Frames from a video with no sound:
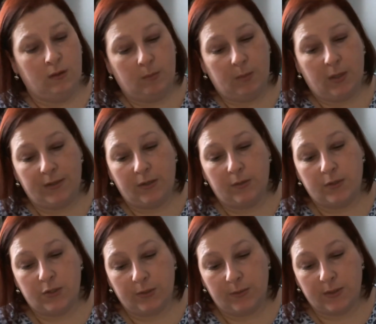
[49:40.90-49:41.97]
But I know that
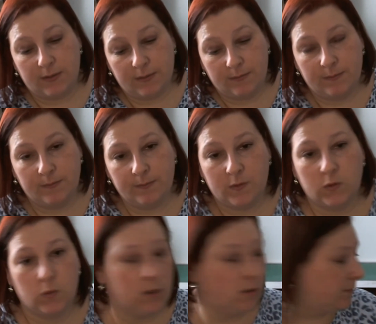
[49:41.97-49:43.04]
June is
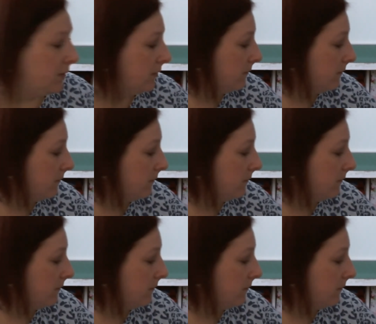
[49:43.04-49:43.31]
sought after.